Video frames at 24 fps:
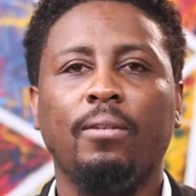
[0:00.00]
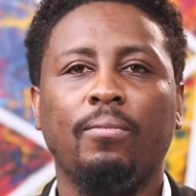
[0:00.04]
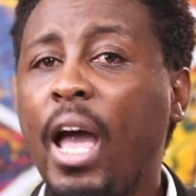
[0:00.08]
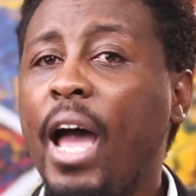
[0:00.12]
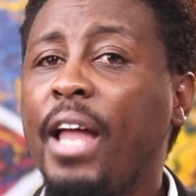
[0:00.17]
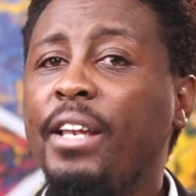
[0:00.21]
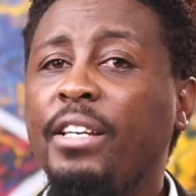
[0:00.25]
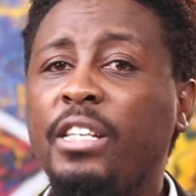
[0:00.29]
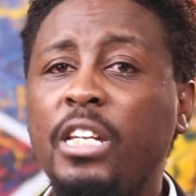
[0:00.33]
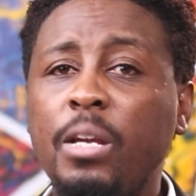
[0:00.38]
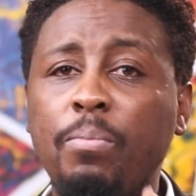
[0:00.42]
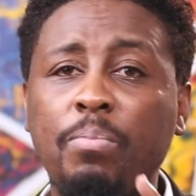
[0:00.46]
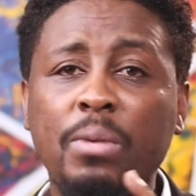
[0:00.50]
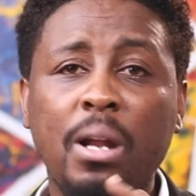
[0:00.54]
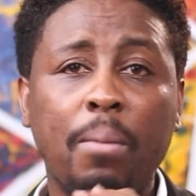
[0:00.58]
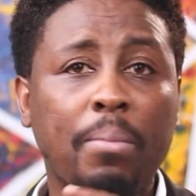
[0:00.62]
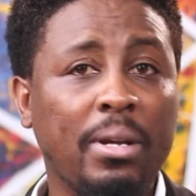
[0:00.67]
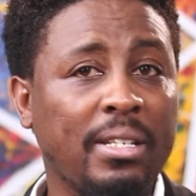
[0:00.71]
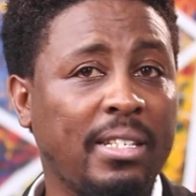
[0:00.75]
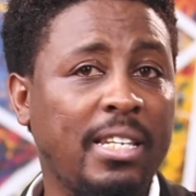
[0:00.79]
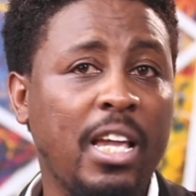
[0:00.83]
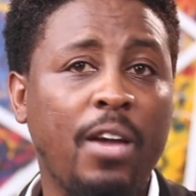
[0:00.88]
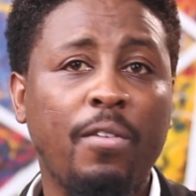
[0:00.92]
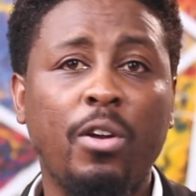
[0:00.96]
And tip number
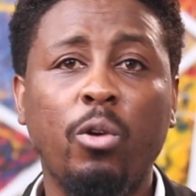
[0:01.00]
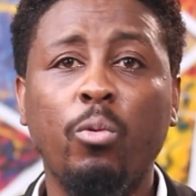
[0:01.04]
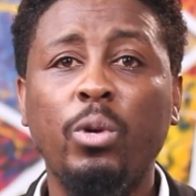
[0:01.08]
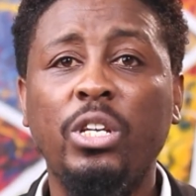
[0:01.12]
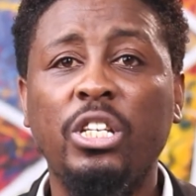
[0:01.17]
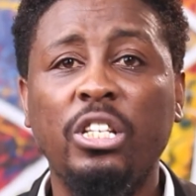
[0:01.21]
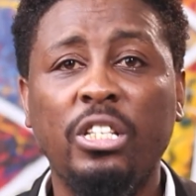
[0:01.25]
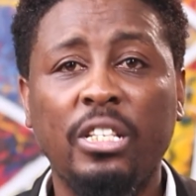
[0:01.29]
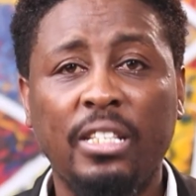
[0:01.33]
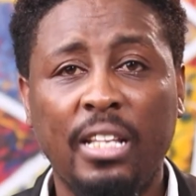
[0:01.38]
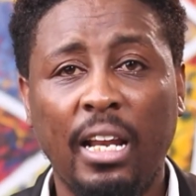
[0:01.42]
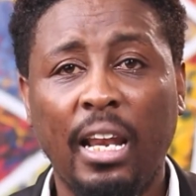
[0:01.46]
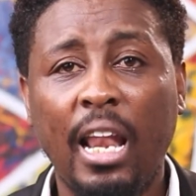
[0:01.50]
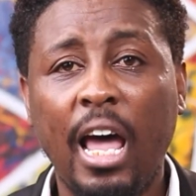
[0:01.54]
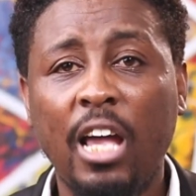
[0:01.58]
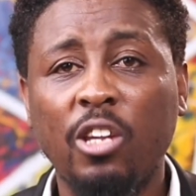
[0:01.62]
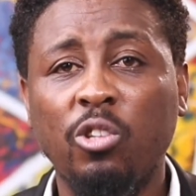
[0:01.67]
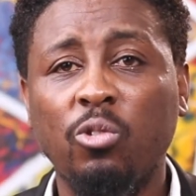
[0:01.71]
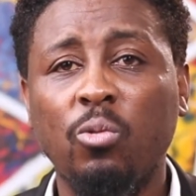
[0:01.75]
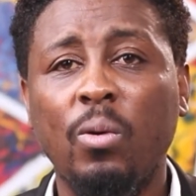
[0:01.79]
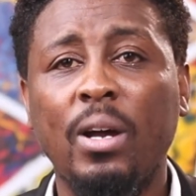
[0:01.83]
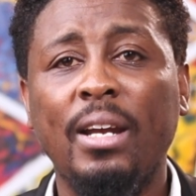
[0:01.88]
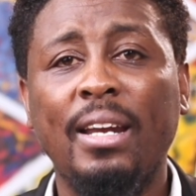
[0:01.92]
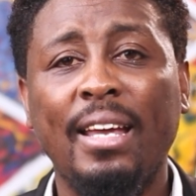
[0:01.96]
7, which is the
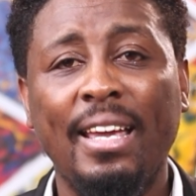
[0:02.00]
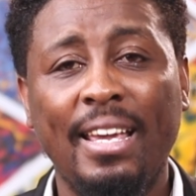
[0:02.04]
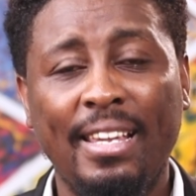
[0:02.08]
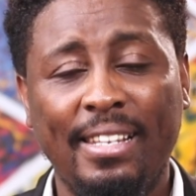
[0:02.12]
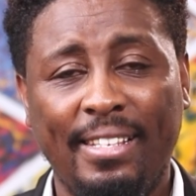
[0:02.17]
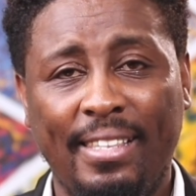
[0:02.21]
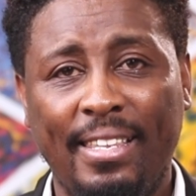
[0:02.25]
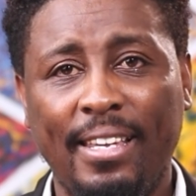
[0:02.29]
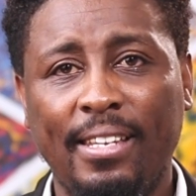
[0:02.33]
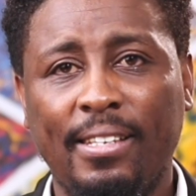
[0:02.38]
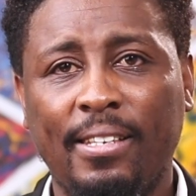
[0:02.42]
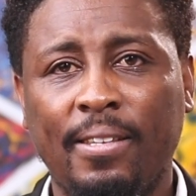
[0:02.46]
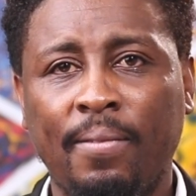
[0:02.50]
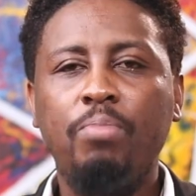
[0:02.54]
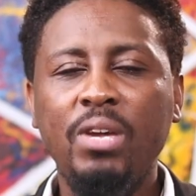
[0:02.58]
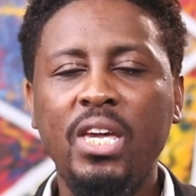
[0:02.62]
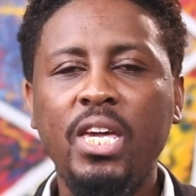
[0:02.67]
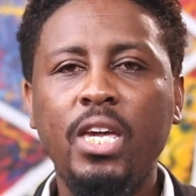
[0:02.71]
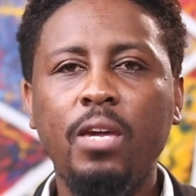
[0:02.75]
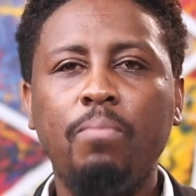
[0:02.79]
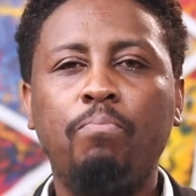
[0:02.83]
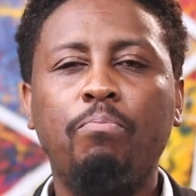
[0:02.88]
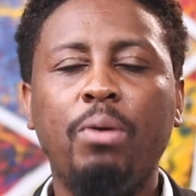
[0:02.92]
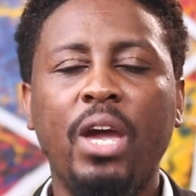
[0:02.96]
last one, is this:
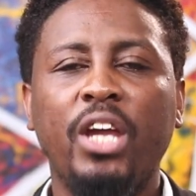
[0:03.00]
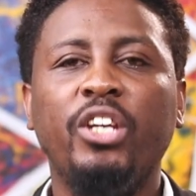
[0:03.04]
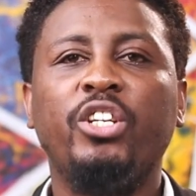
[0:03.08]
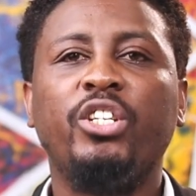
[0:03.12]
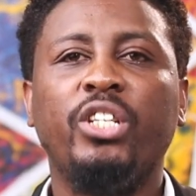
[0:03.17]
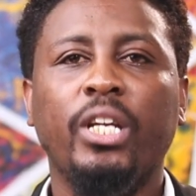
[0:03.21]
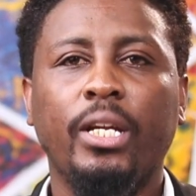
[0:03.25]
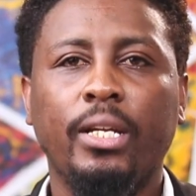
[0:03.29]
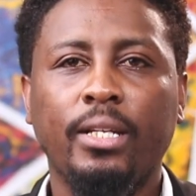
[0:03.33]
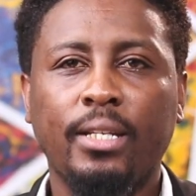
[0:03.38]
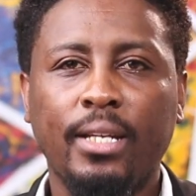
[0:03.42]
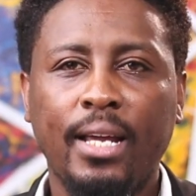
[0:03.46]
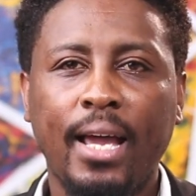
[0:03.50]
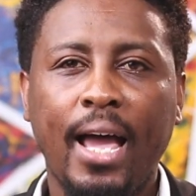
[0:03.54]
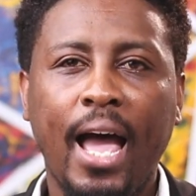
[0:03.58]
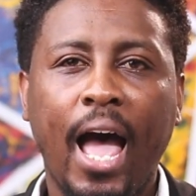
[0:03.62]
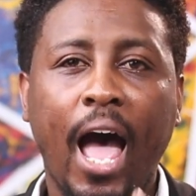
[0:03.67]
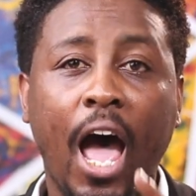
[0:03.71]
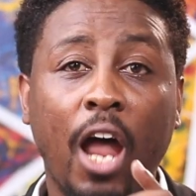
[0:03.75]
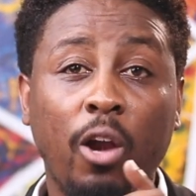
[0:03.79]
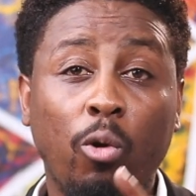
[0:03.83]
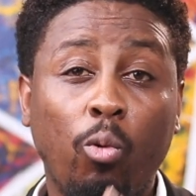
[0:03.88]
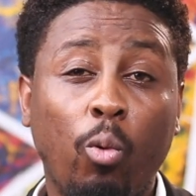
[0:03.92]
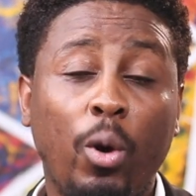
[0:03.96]
be patient
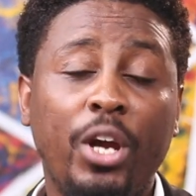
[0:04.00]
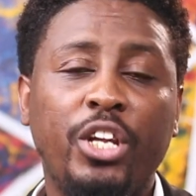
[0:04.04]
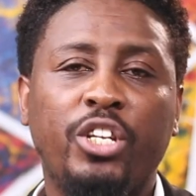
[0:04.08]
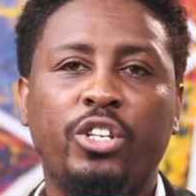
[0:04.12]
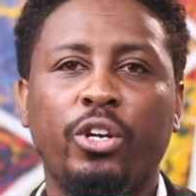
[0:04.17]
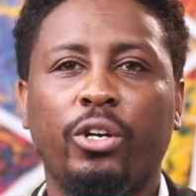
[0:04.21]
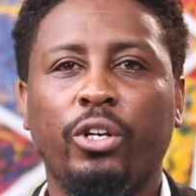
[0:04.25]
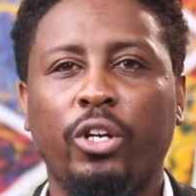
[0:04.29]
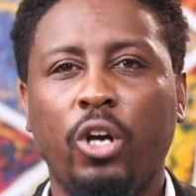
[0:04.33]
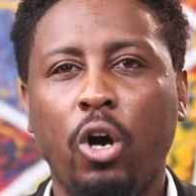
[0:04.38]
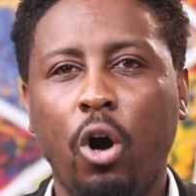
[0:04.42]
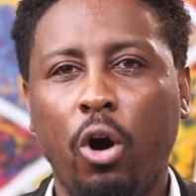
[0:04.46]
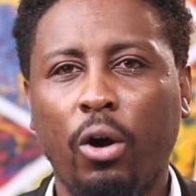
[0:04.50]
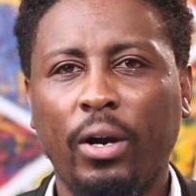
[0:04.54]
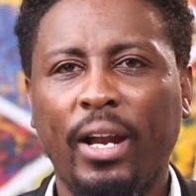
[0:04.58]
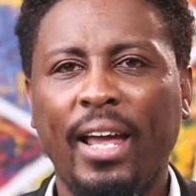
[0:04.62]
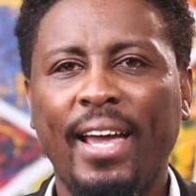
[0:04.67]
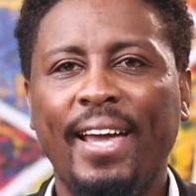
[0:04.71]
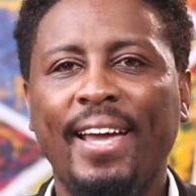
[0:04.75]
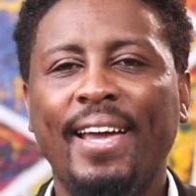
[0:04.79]
and wait on God.